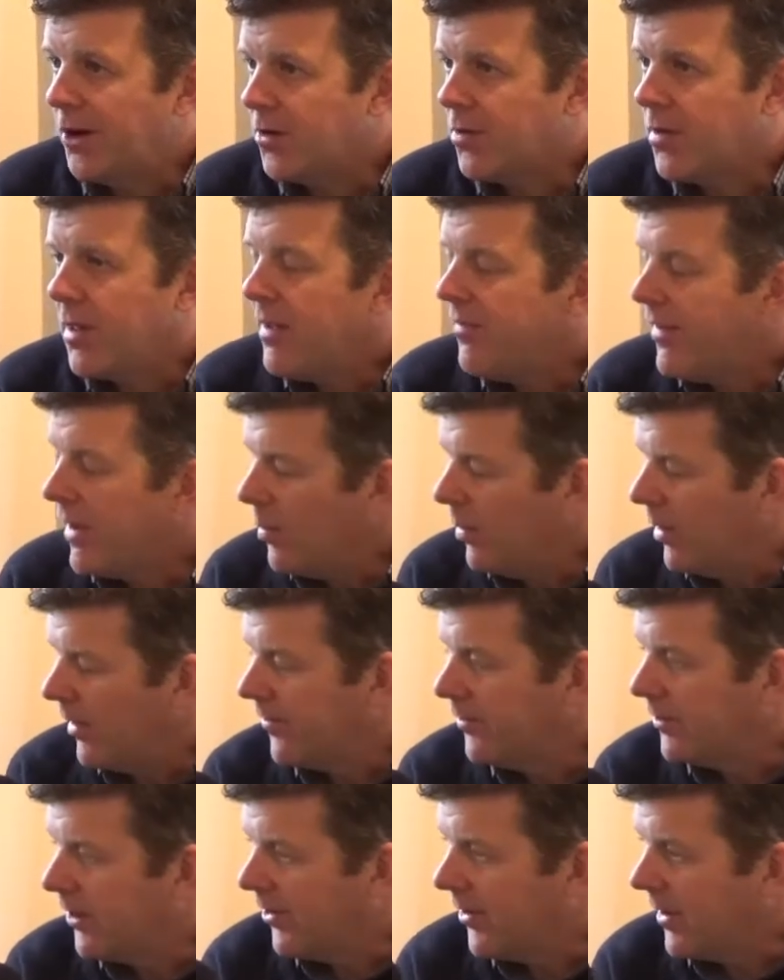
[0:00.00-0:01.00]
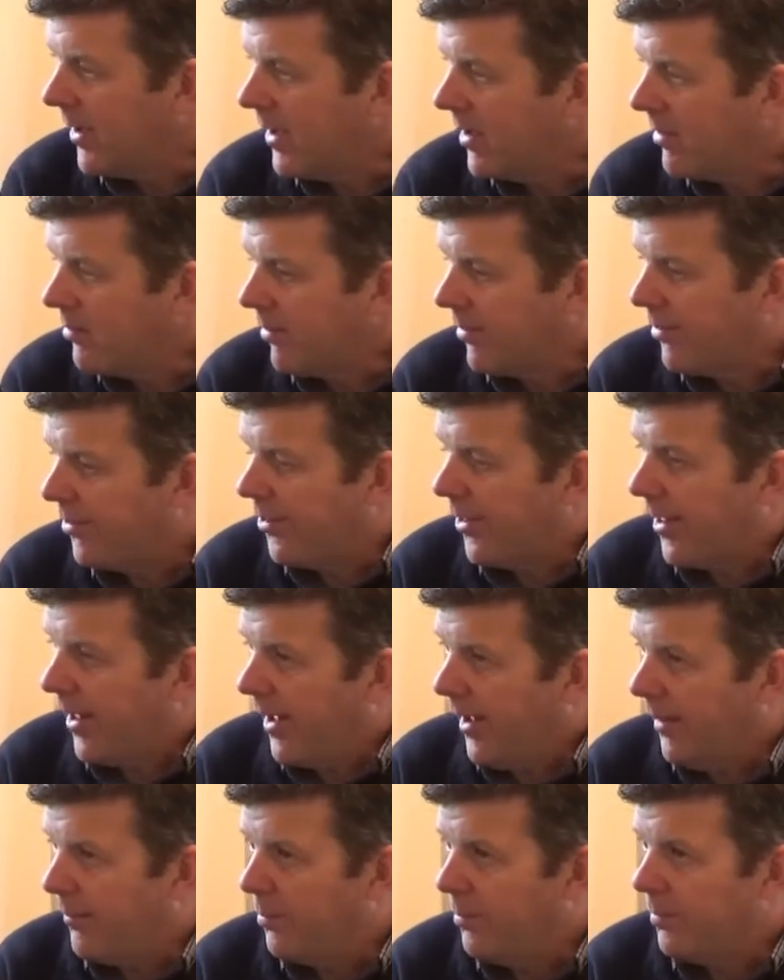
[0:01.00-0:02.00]
of TV work for a lot of years with
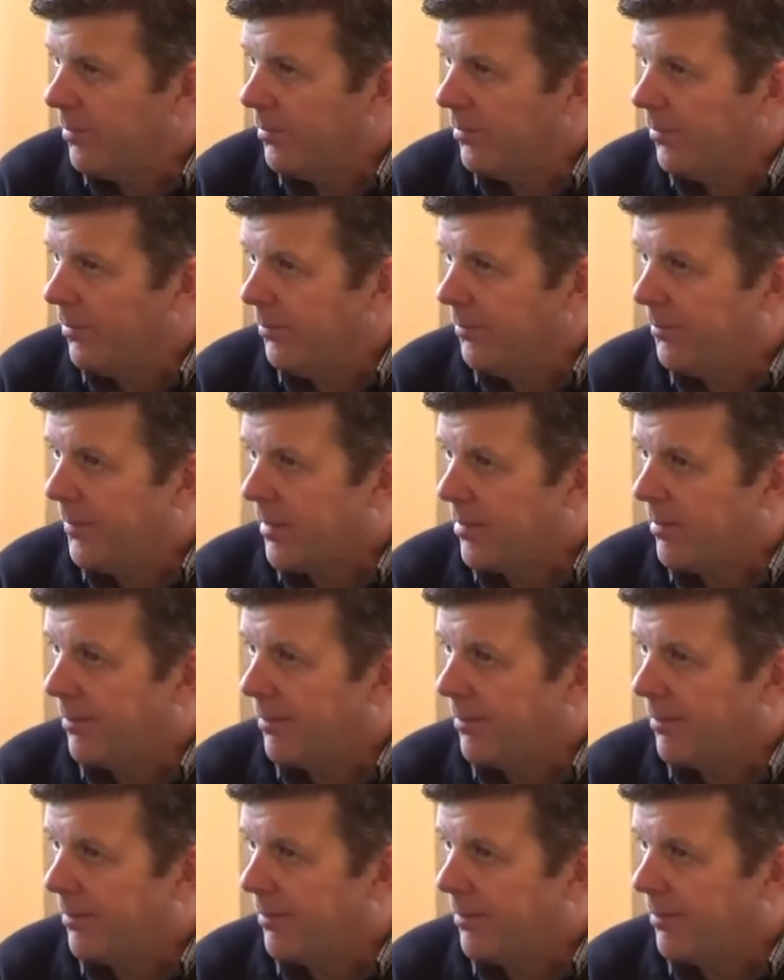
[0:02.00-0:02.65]
bits